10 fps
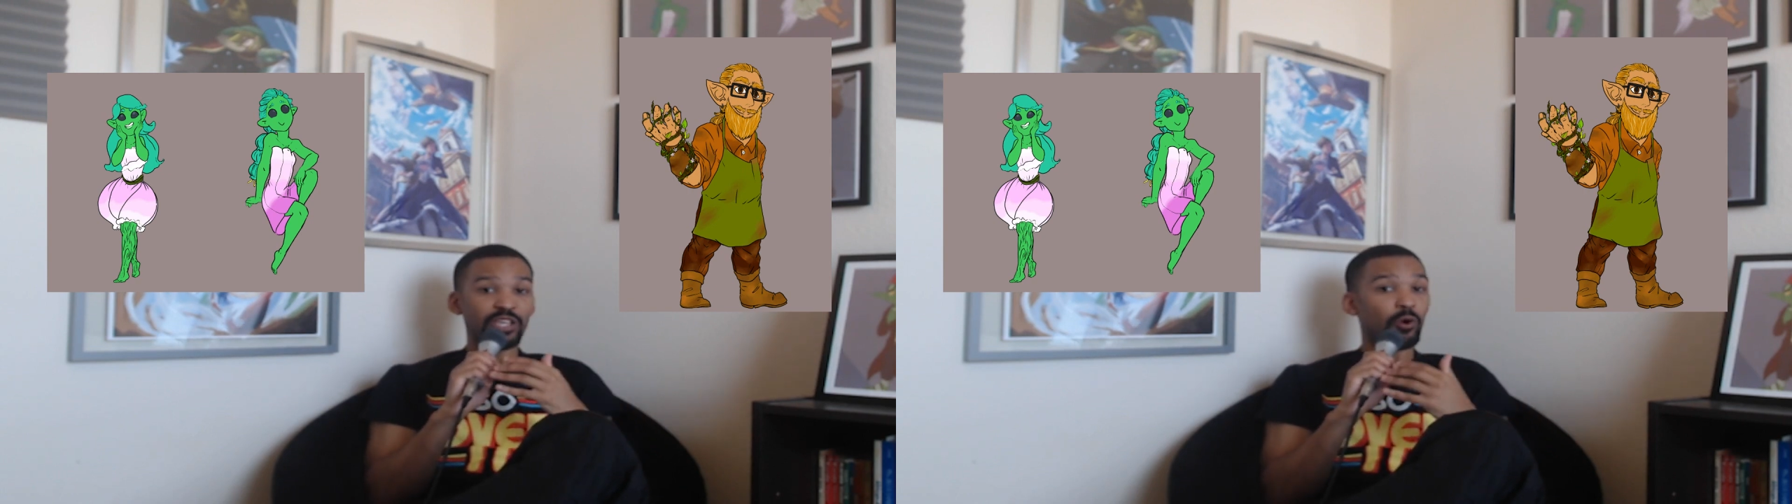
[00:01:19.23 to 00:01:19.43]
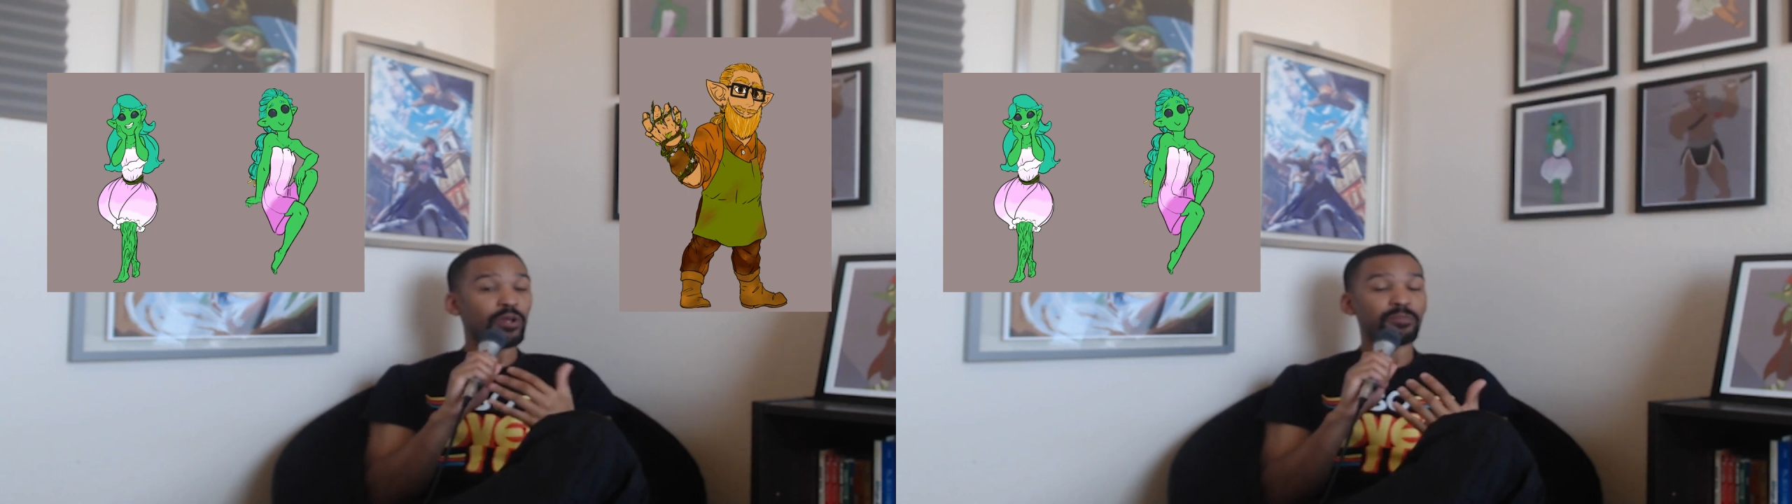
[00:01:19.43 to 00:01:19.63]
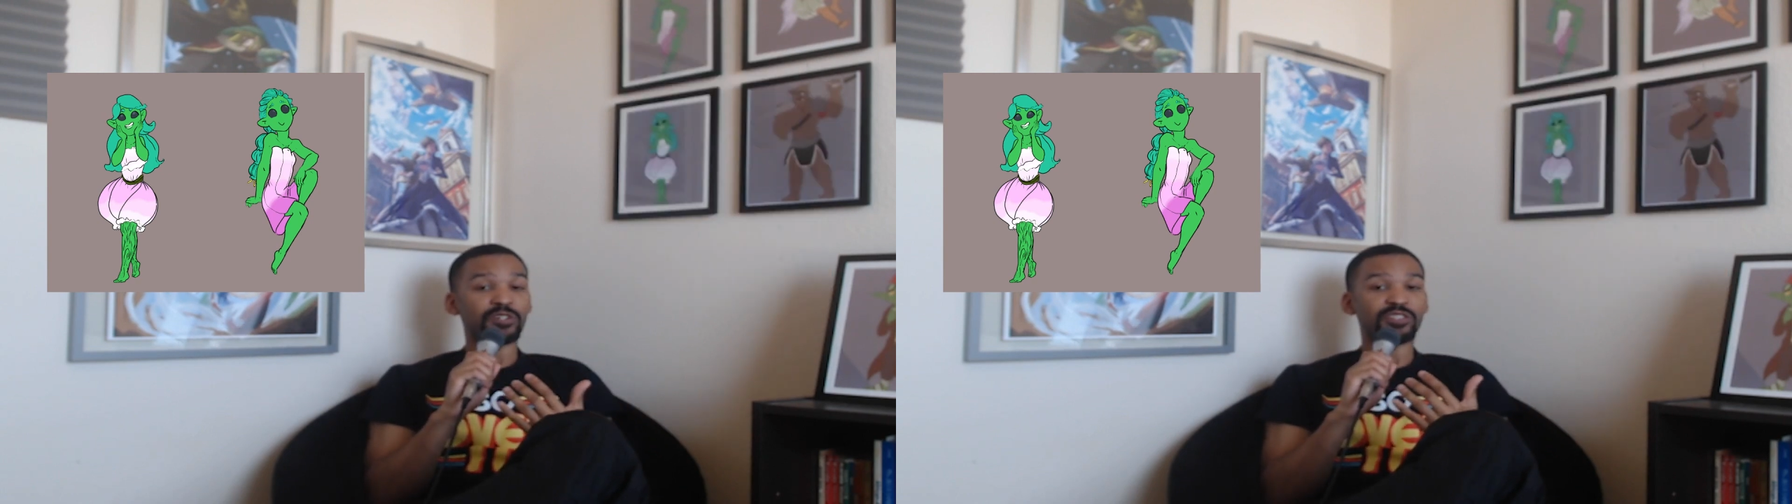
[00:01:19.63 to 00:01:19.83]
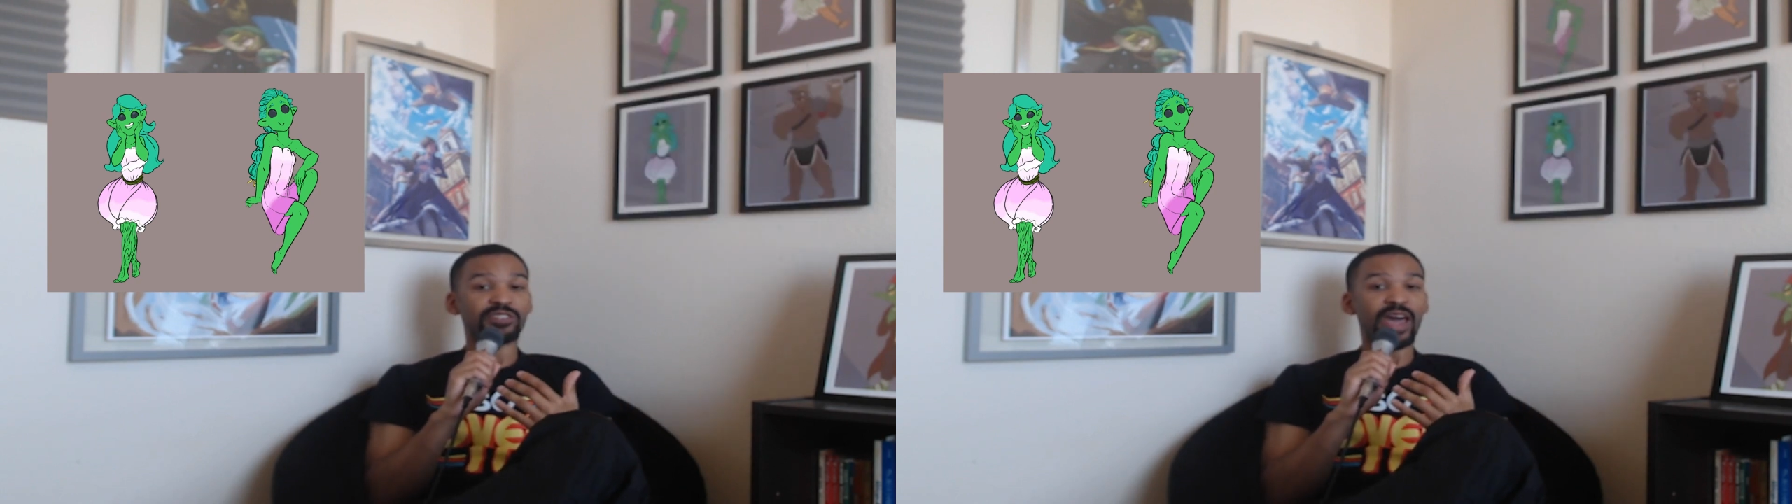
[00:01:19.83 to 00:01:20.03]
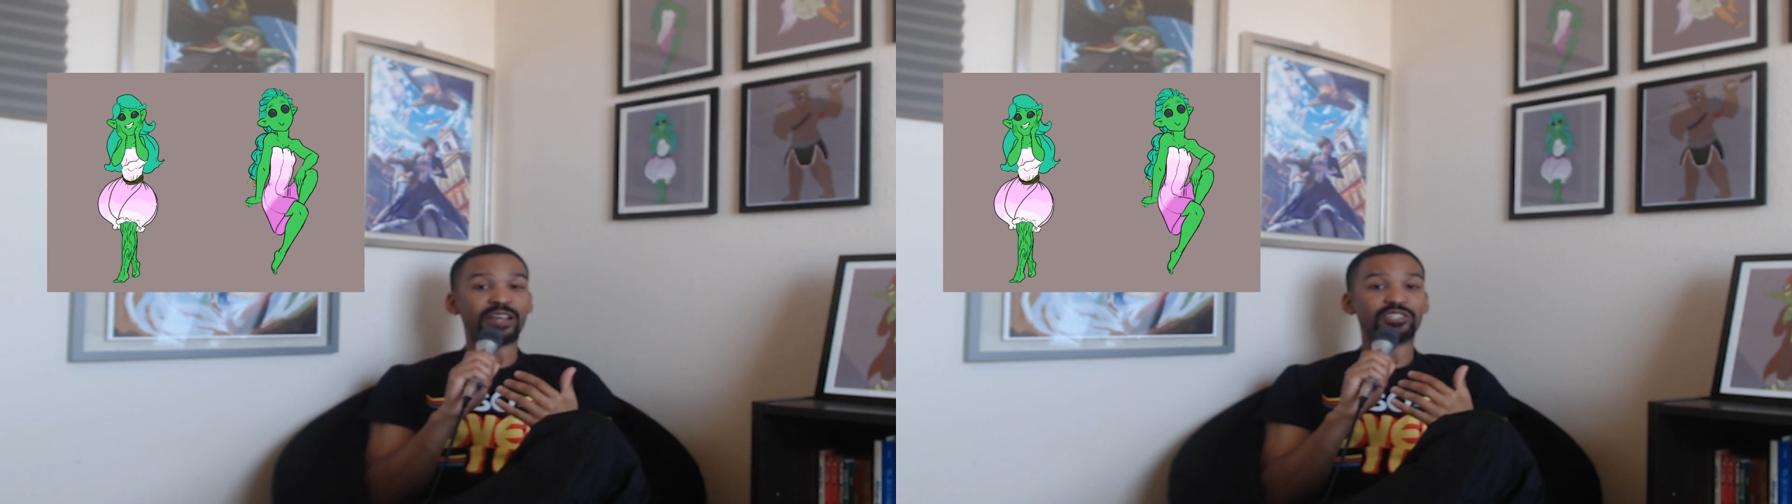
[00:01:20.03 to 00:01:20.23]
the only
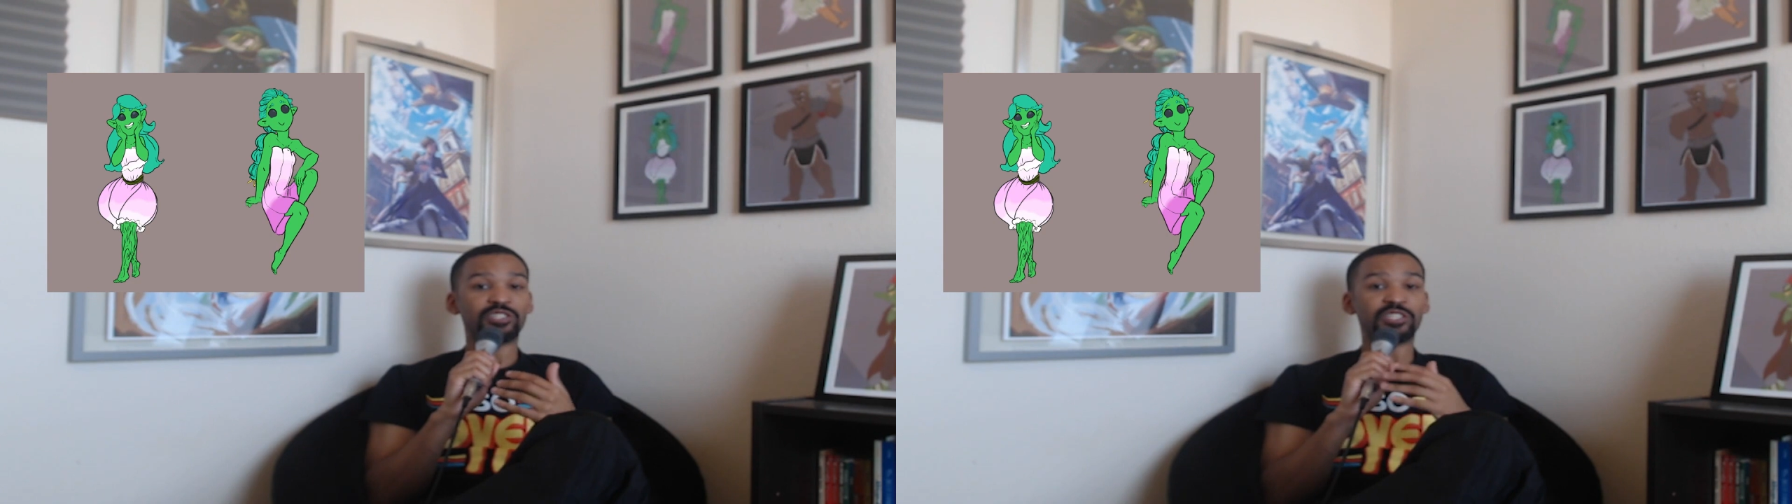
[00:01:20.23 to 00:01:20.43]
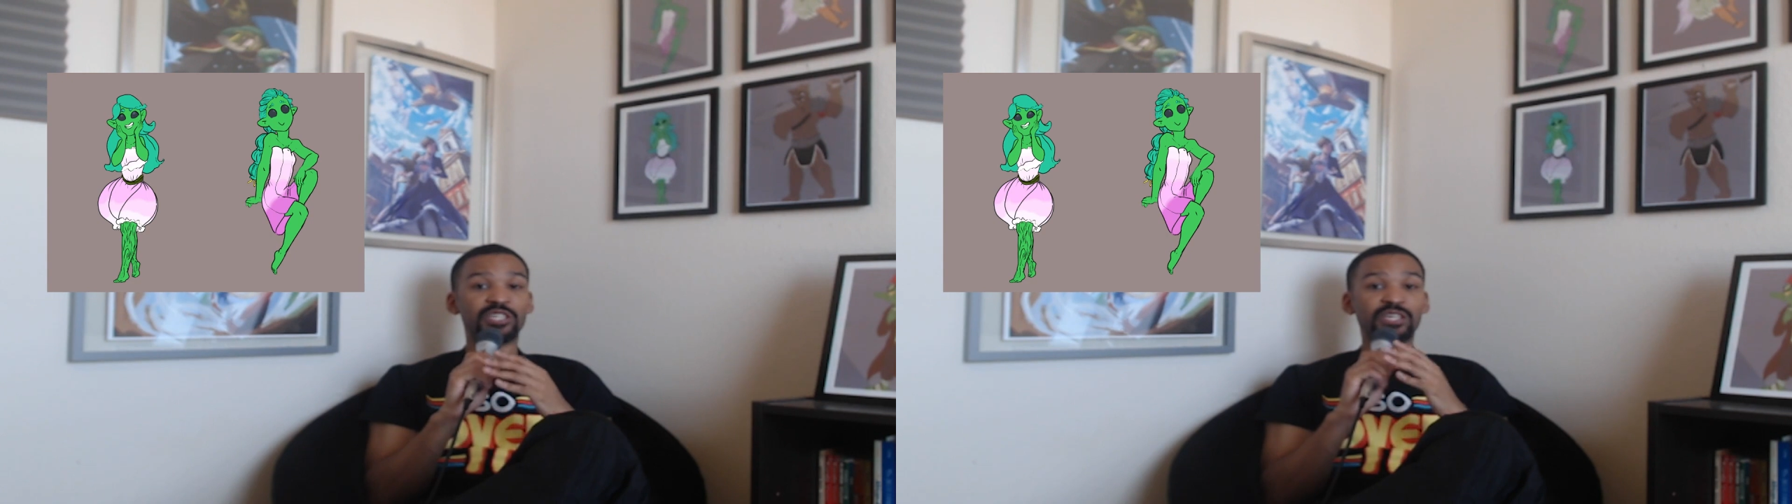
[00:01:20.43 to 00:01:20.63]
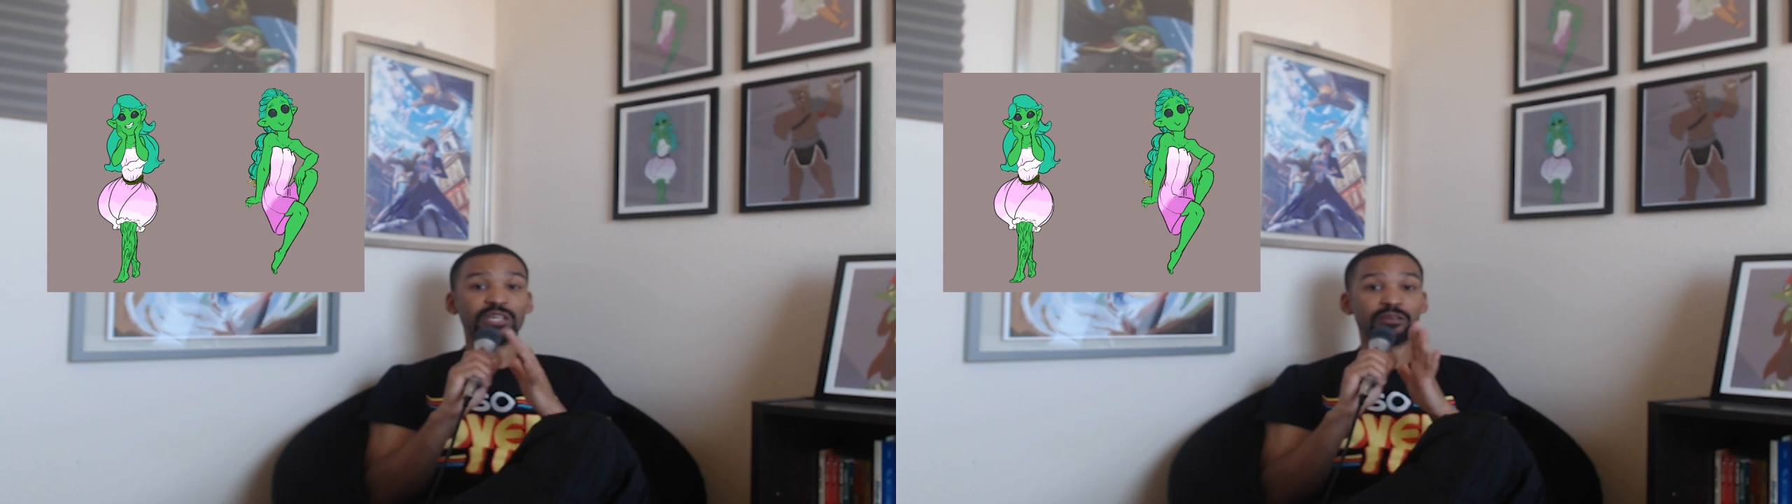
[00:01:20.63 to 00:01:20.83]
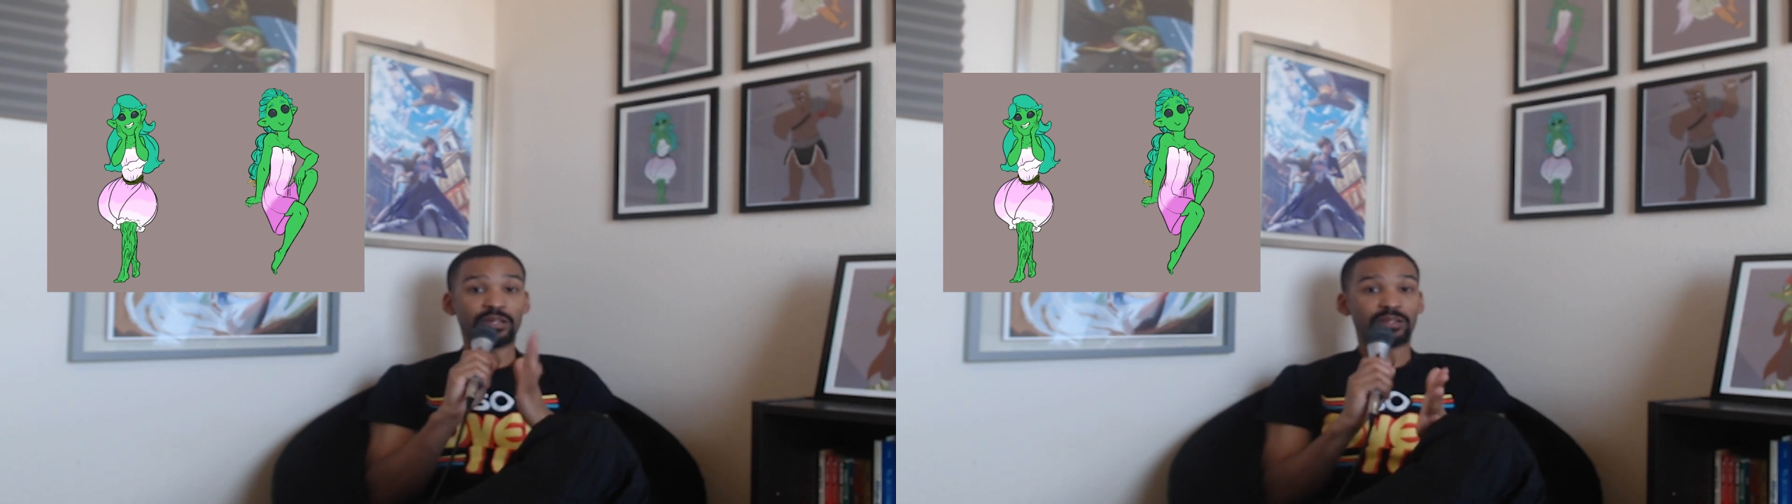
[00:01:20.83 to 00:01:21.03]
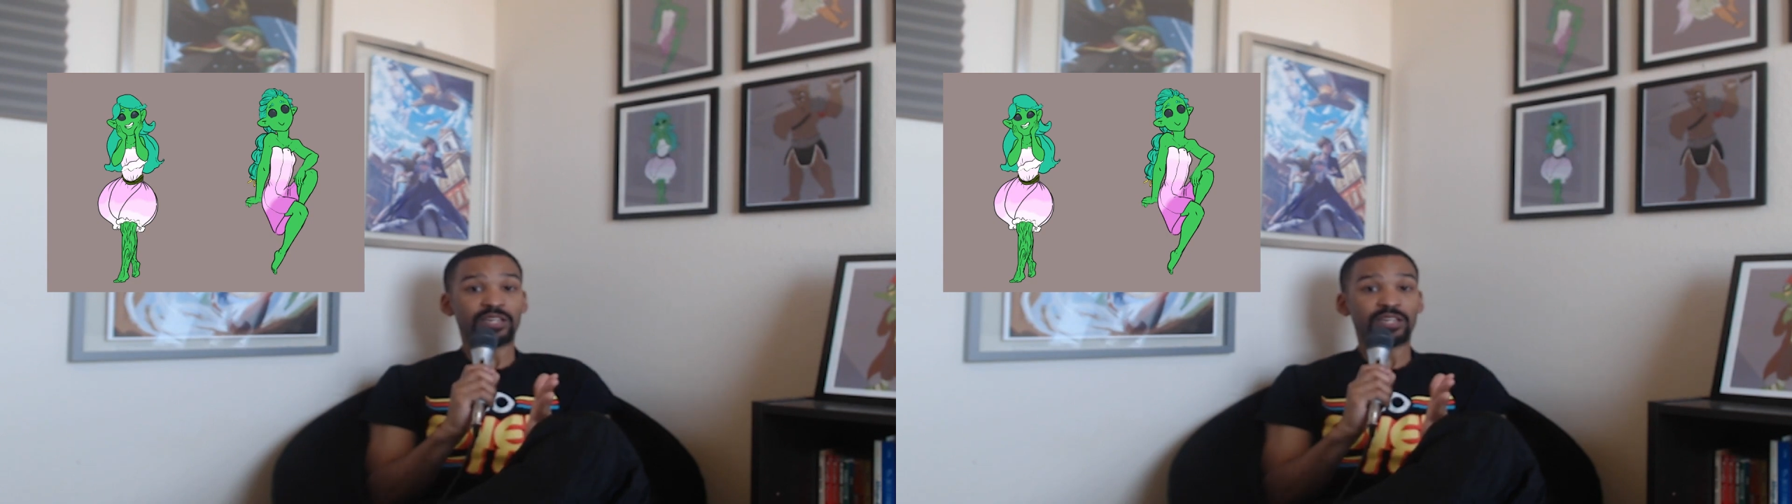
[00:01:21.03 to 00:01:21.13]
person that she